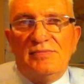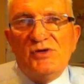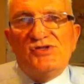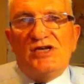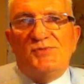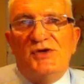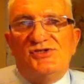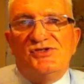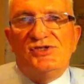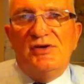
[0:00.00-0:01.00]
most
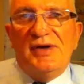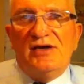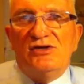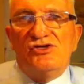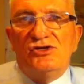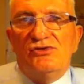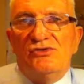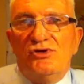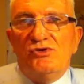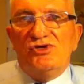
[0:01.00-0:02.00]
experts in steelmaking should
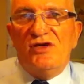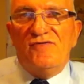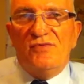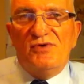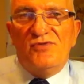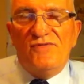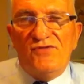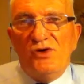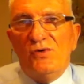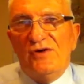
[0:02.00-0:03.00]
usually, from a
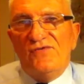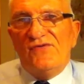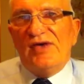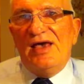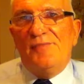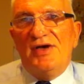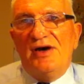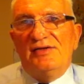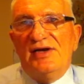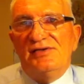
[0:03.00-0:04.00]
review of
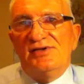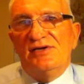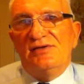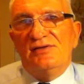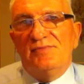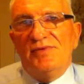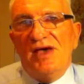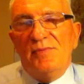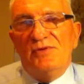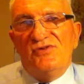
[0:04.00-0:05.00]
KPI data,
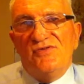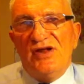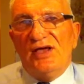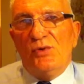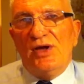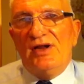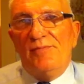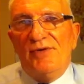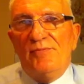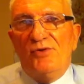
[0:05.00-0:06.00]
be able to fairly
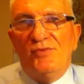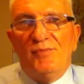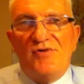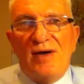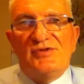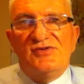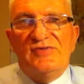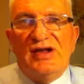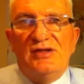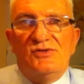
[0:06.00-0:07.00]
quickly pinpoint
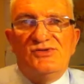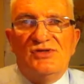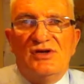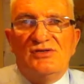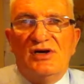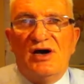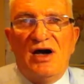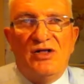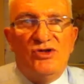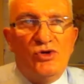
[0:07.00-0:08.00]
parameter values that
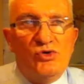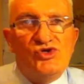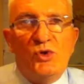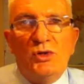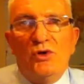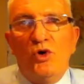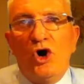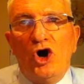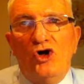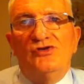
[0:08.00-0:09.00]
are unusual
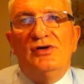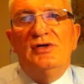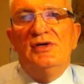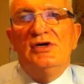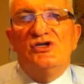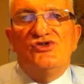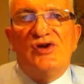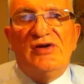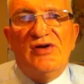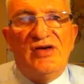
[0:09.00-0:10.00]
or odd,
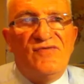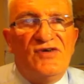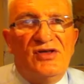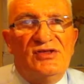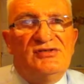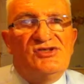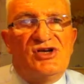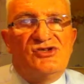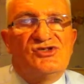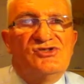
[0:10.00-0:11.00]
triggering further
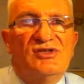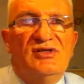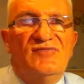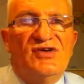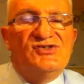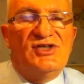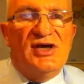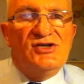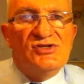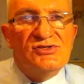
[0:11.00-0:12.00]
discussions and
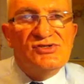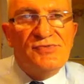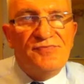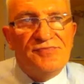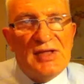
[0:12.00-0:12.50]
investigations.